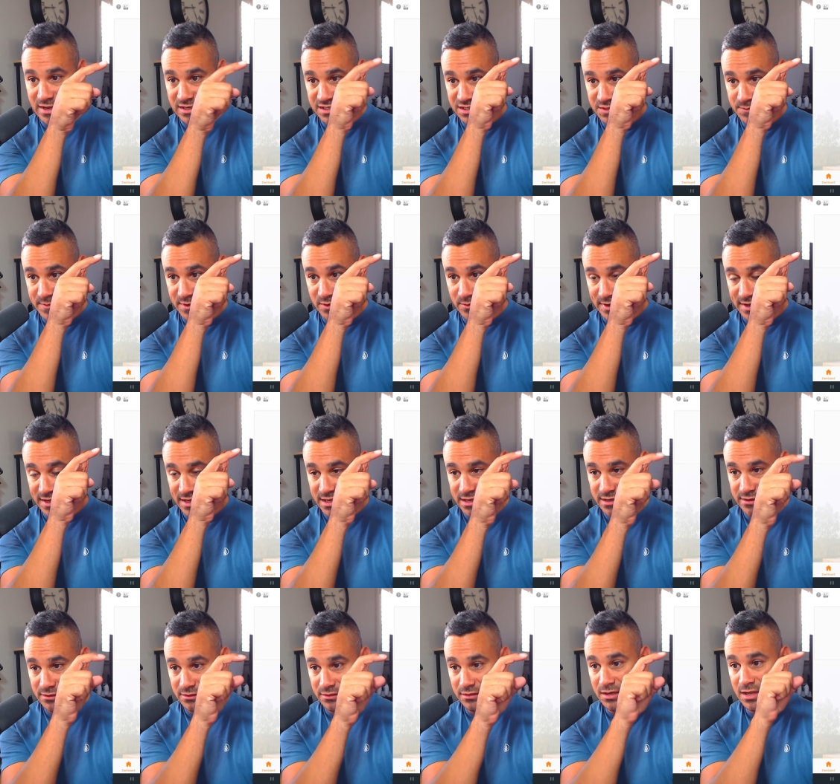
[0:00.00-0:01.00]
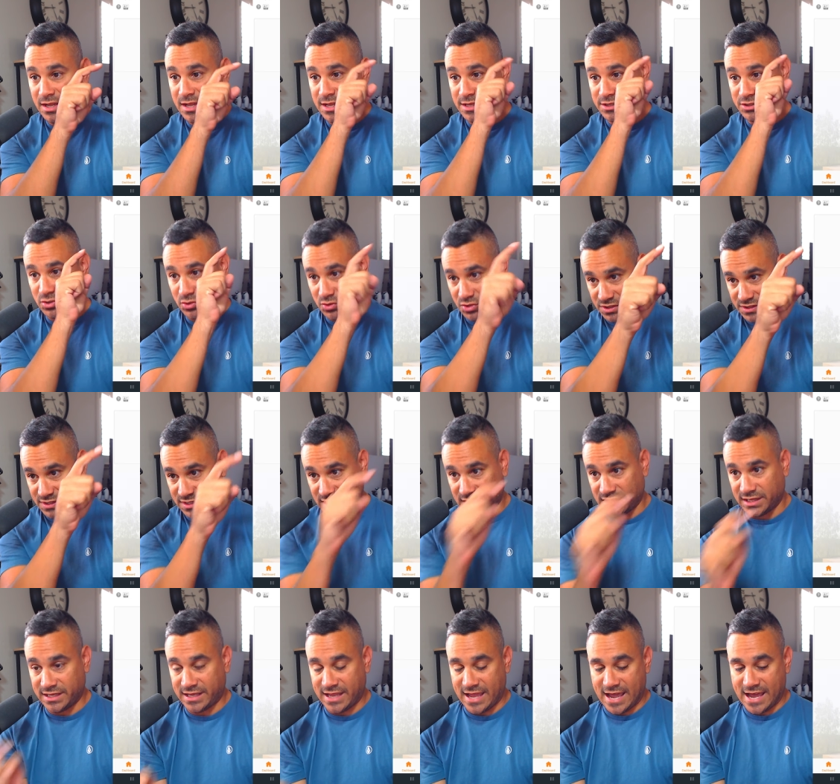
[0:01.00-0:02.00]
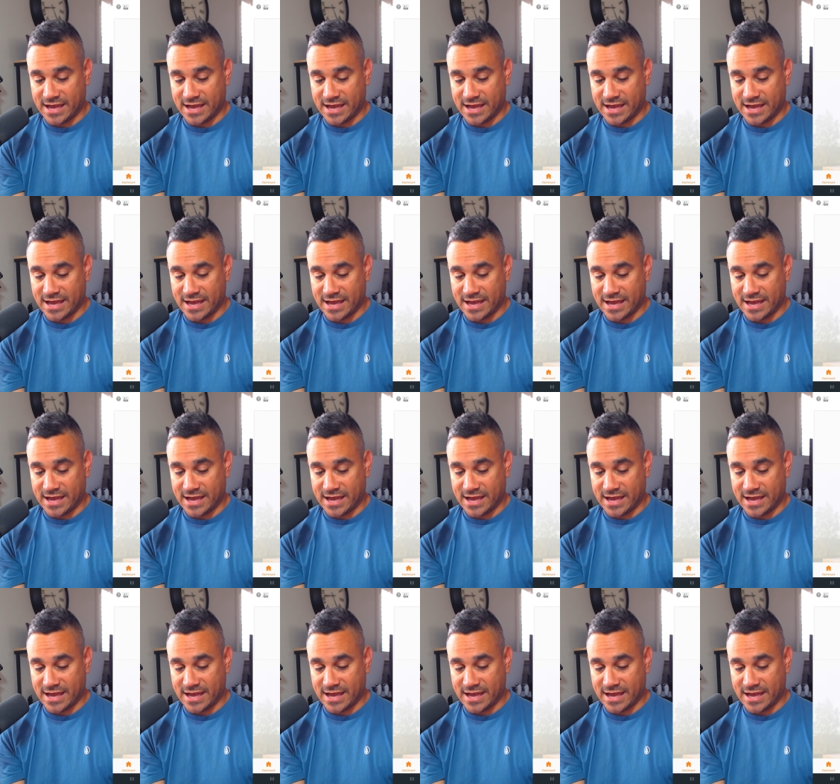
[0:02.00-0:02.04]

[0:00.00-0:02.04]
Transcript: just be right here. So just click